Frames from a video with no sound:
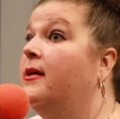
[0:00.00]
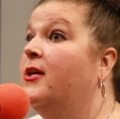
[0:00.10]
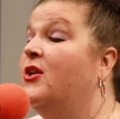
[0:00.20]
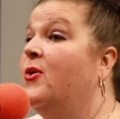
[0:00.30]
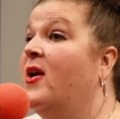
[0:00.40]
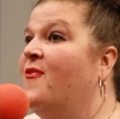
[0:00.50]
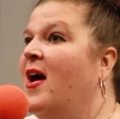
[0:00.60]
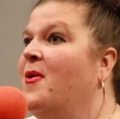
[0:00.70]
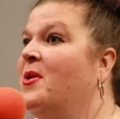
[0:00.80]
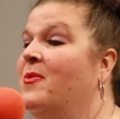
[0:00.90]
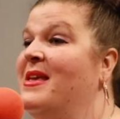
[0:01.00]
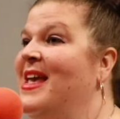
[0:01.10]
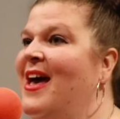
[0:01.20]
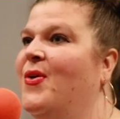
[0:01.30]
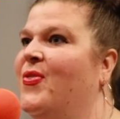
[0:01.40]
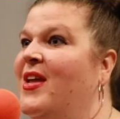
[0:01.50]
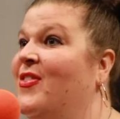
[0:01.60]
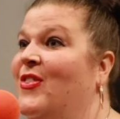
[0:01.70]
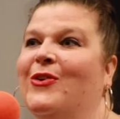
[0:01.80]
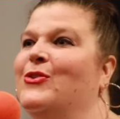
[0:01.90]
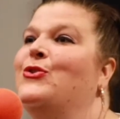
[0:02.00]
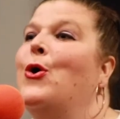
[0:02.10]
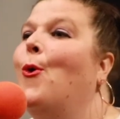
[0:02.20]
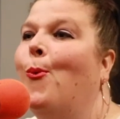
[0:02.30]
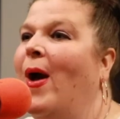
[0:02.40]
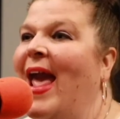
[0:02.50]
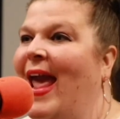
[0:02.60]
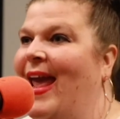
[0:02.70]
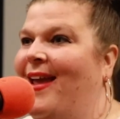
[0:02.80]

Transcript: If I want to be healthy, there's no way.